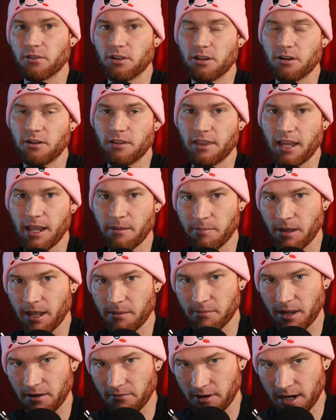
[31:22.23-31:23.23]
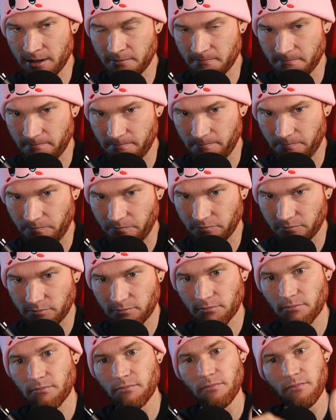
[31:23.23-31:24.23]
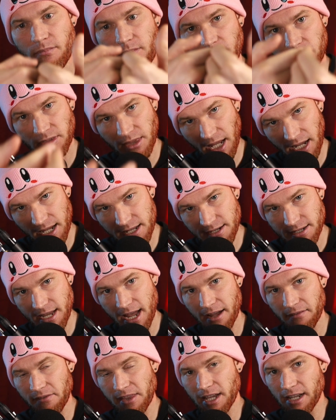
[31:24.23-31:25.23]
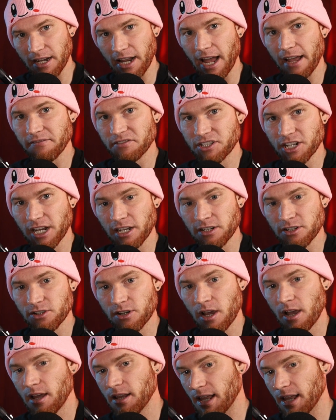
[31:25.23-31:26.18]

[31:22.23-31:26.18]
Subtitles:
They pay my rent. They get to have their lives changed.